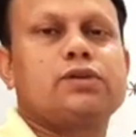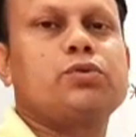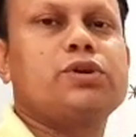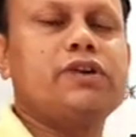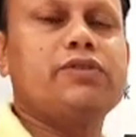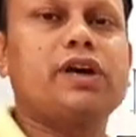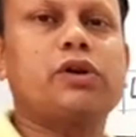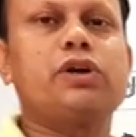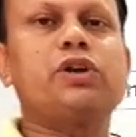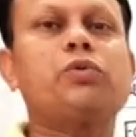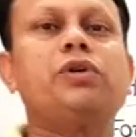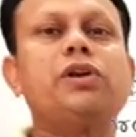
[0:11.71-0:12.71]
Today we are
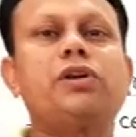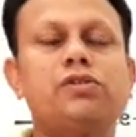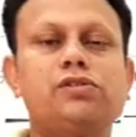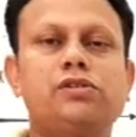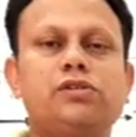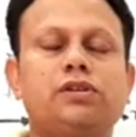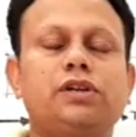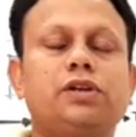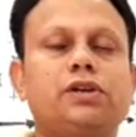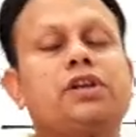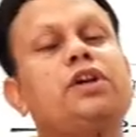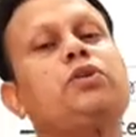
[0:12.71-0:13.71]
going to
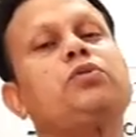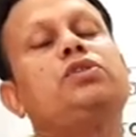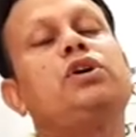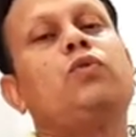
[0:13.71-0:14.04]
enter into the